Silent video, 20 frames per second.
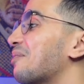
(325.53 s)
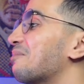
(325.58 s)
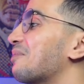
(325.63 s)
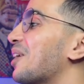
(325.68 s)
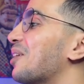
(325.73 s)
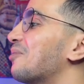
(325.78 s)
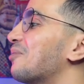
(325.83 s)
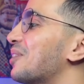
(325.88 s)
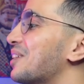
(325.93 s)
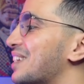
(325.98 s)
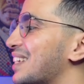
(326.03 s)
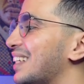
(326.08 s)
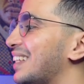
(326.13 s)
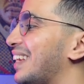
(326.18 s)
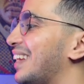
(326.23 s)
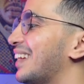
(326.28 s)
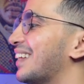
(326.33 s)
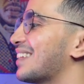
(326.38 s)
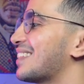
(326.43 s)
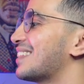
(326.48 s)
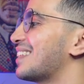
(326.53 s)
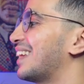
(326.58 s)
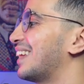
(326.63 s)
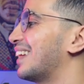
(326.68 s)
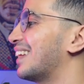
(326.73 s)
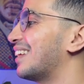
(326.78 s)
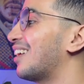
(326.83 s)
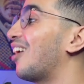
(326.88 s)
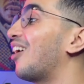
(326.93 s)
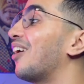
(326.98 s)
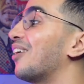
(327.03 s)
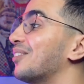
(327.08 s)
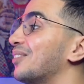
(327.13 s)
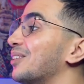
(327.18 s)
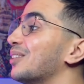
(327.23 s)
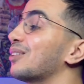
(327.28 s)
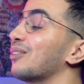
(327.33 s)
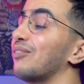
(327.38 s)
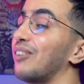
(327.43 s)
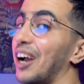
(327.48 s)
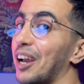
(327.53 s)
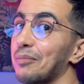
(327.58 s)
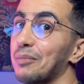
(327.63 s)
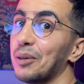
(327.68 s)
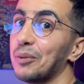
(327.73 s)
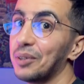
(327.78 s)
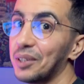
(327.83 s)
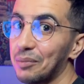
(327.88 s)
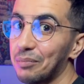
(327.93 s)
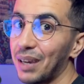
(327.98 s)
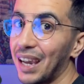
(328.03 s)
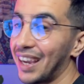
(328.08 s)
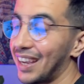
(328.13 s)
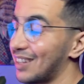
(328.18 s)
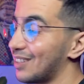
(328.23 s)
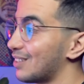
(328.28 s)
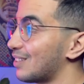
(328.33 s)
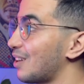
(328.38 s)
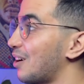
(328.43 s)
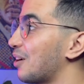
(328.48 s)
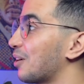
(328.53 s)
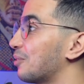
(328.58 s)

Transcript: be a widget here saying, oh, notify me when you're back in stock,